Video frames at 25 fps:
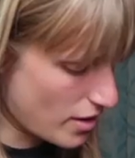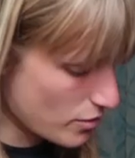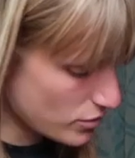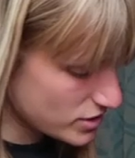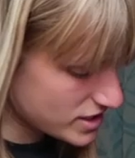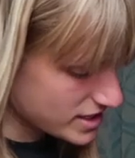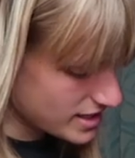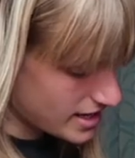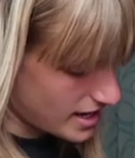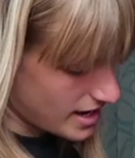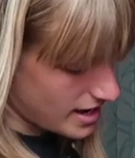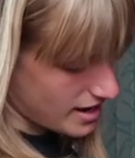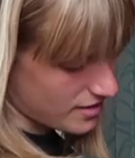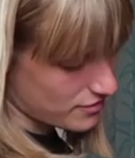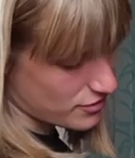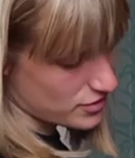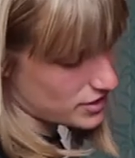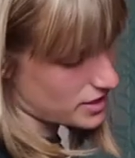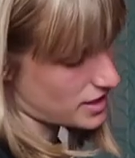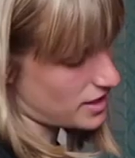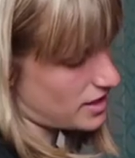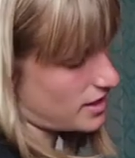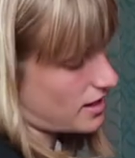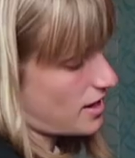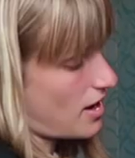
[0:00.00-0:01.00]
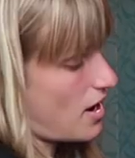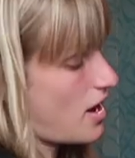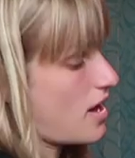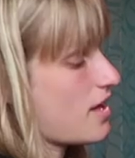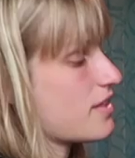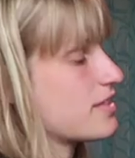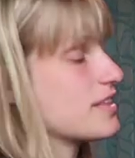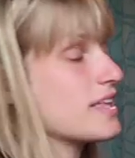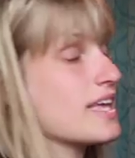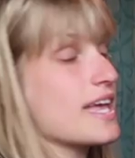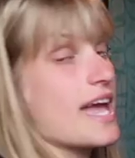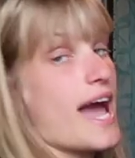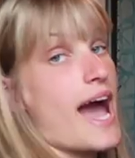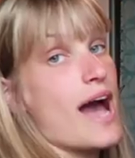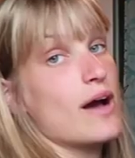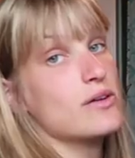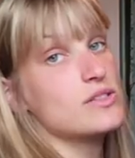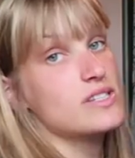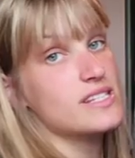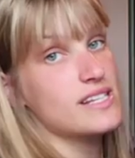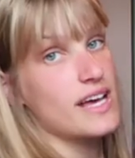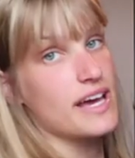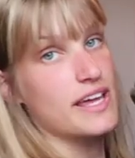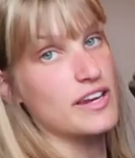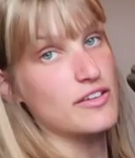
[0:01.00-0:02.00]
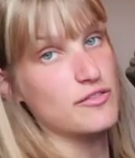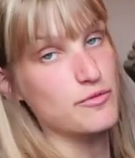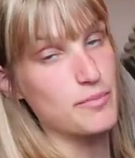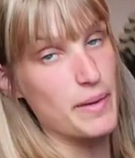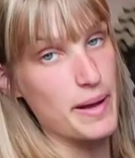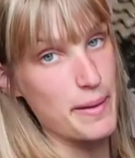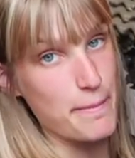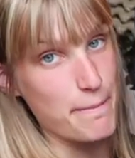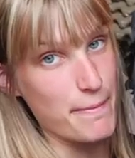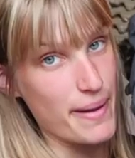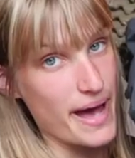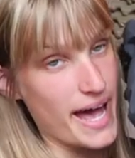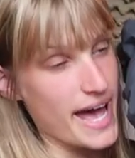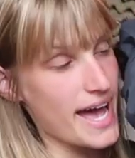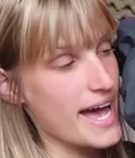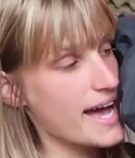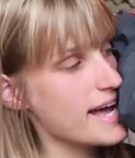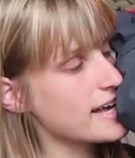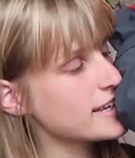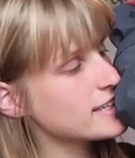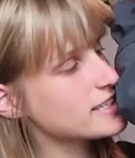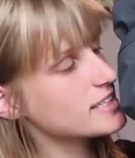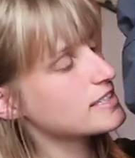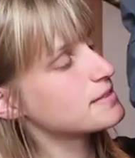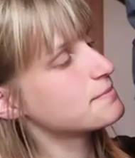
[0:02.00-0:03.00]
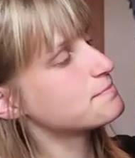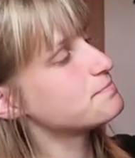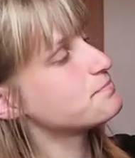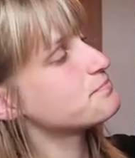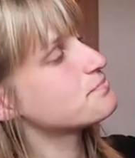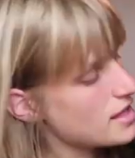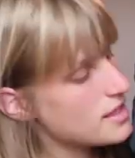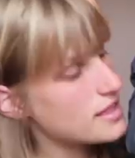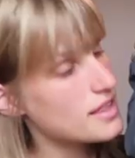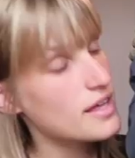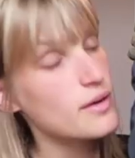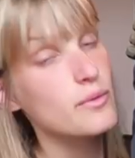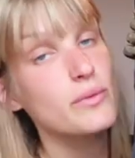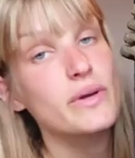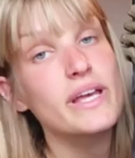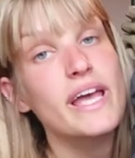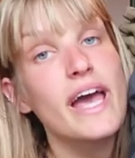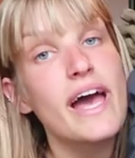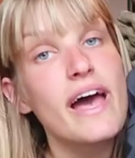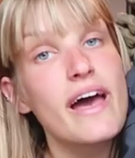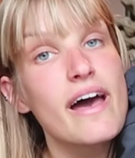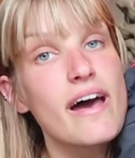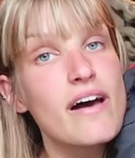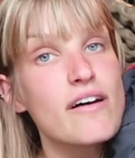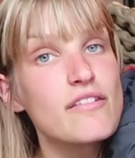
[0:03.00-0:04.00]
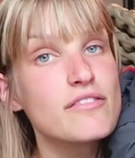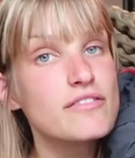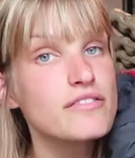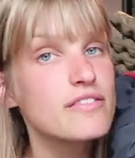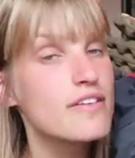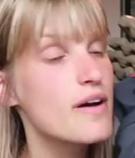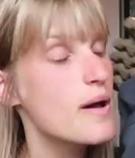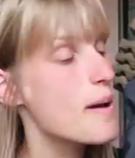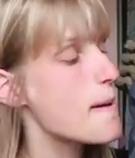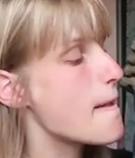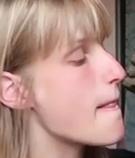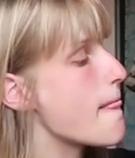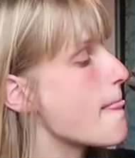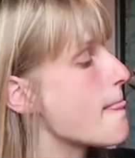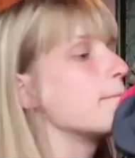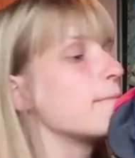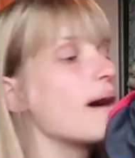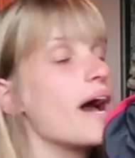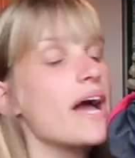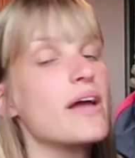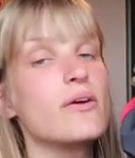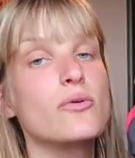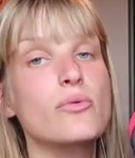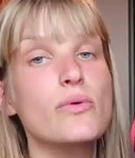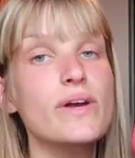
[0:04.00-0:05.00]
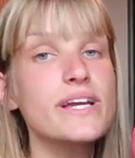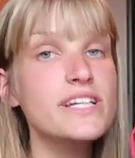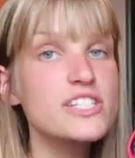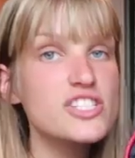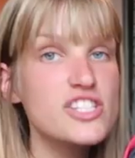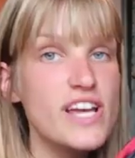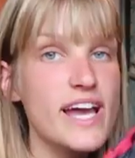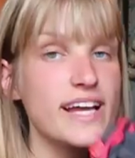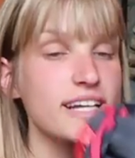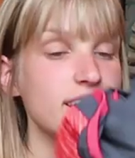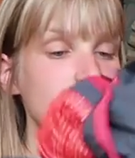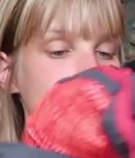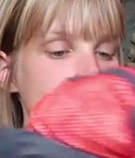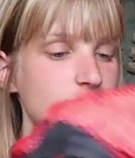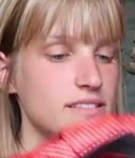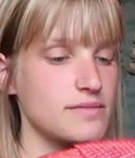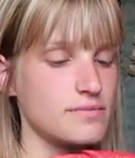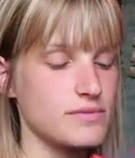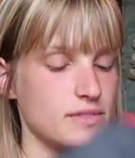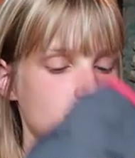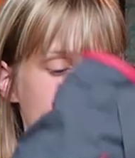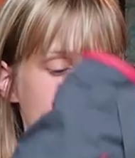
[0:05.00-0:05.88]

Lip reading: that was everything on the outside of my pack. Then we have my rain jacket.